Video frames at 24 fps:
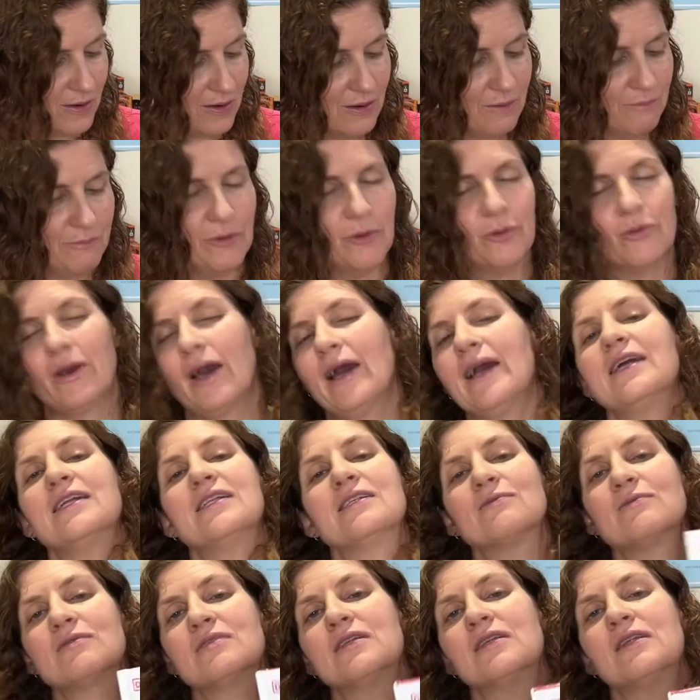Bill Gates
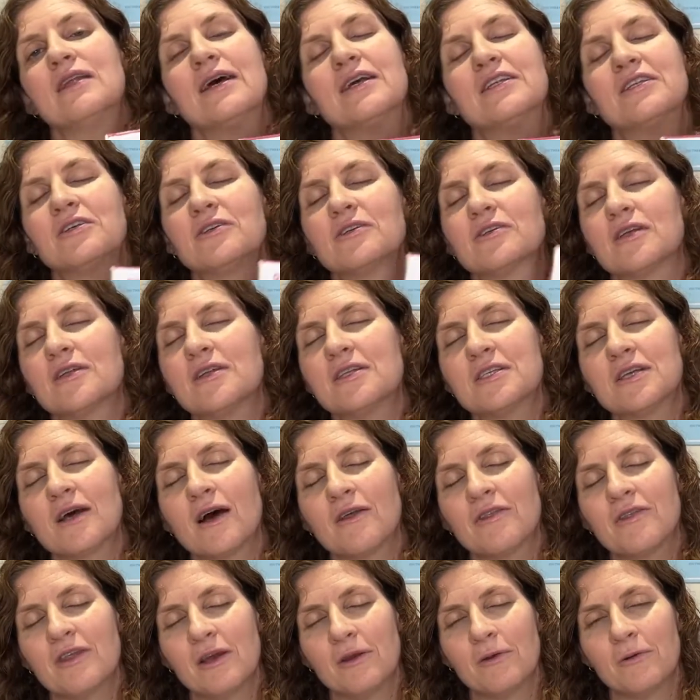was in there too. So this, I
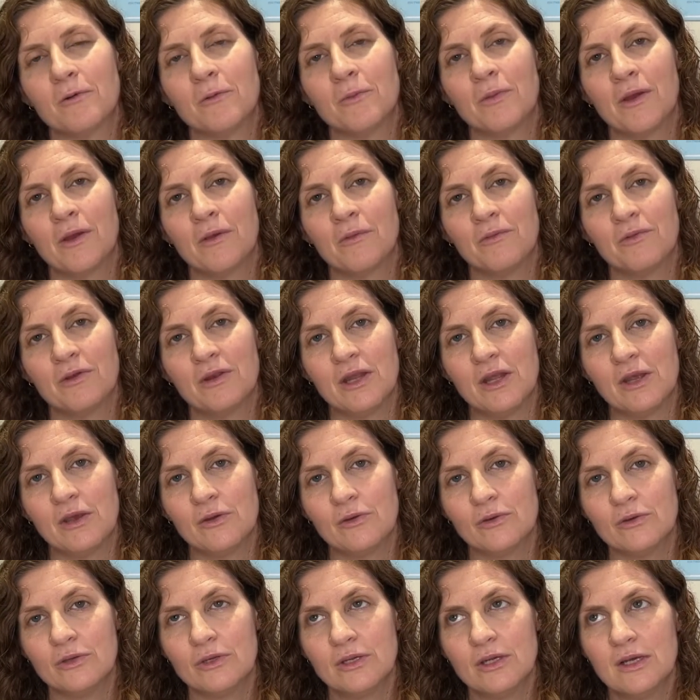think, will be a really
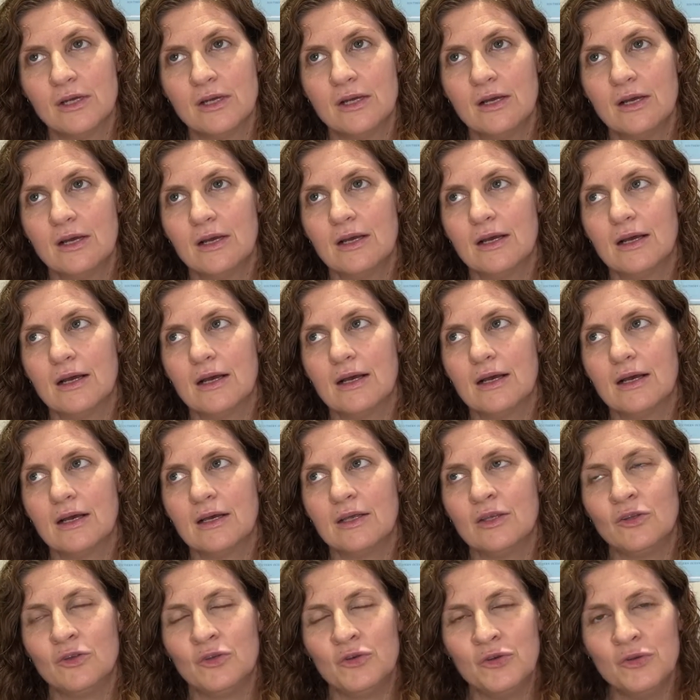good
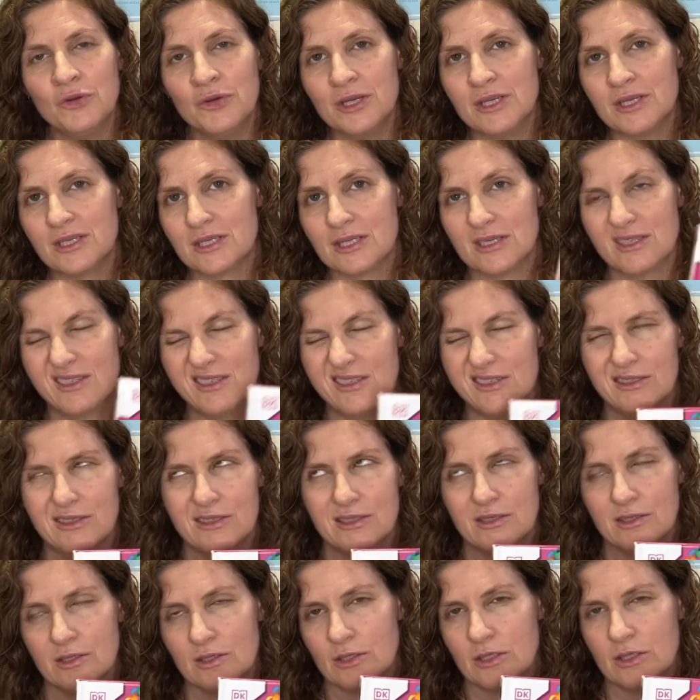unit
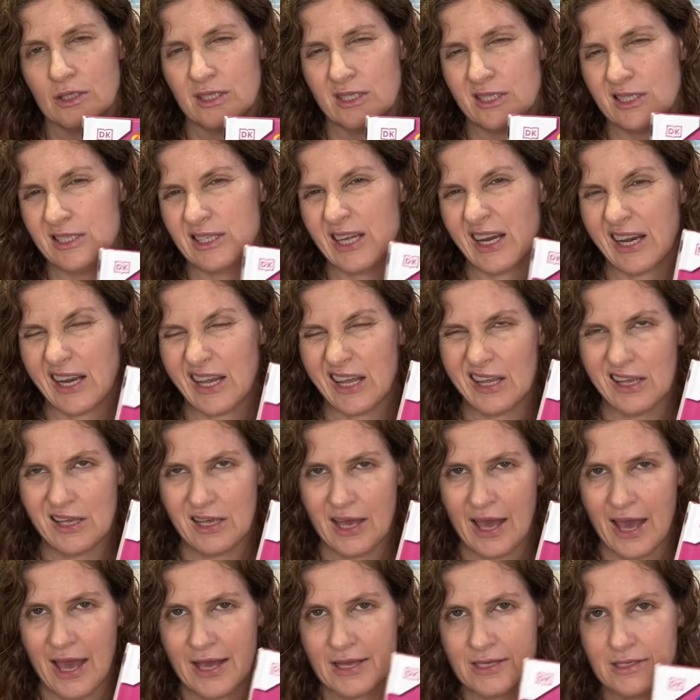
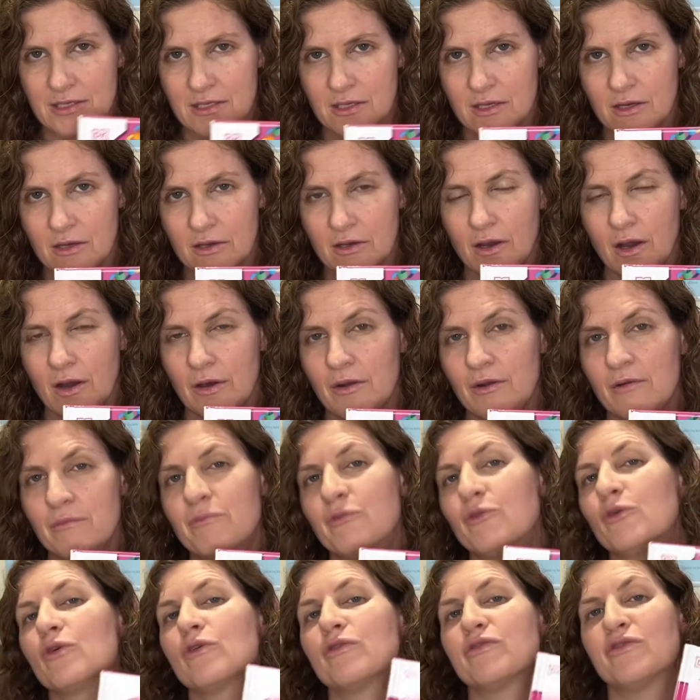study-esque kind of
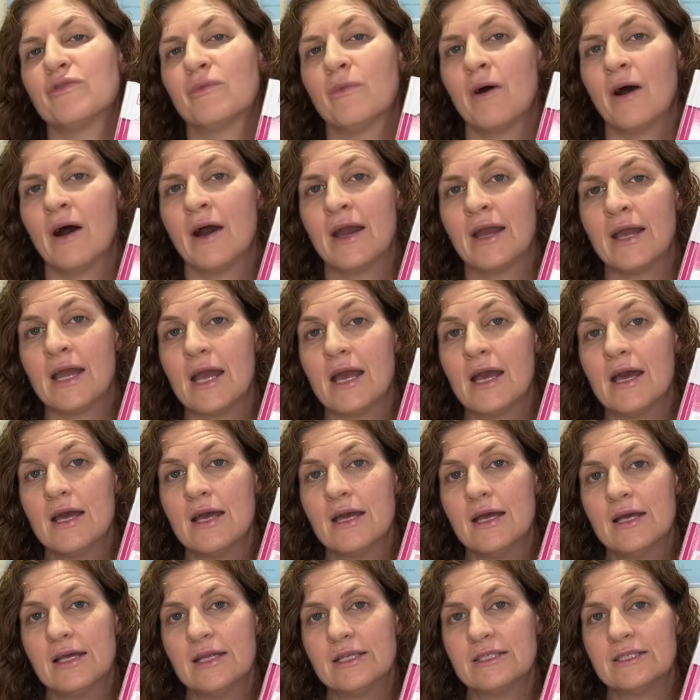book for my
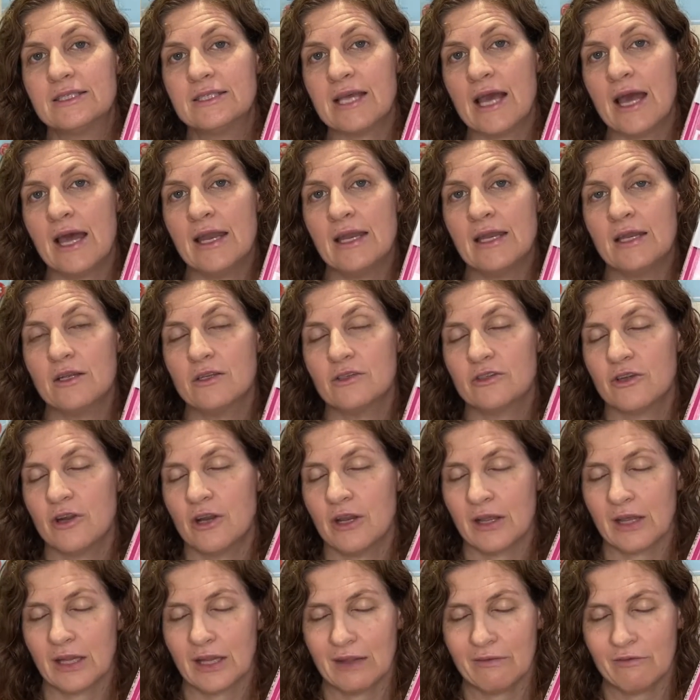10
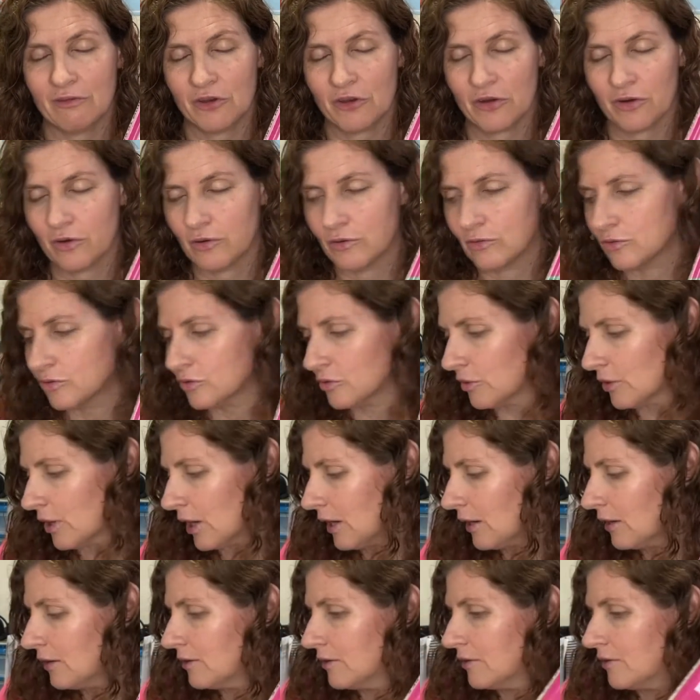turning 11-year-old daughter.
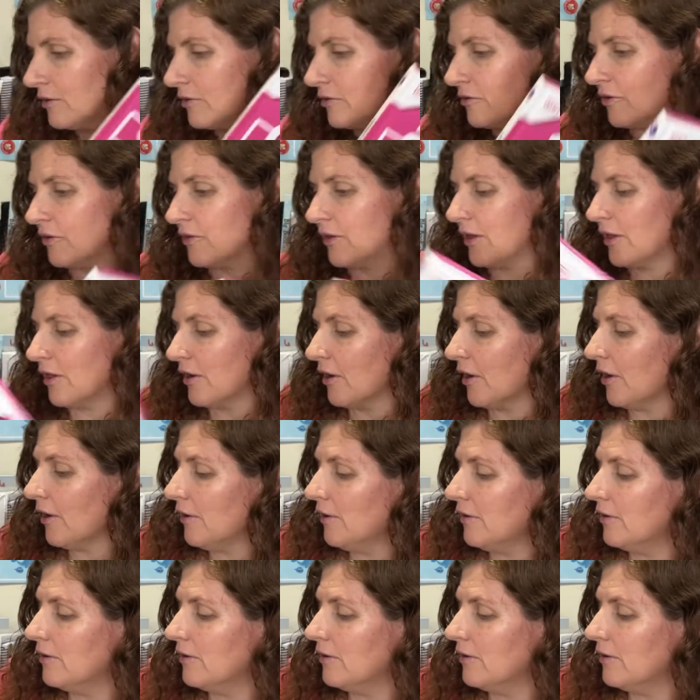So there you go.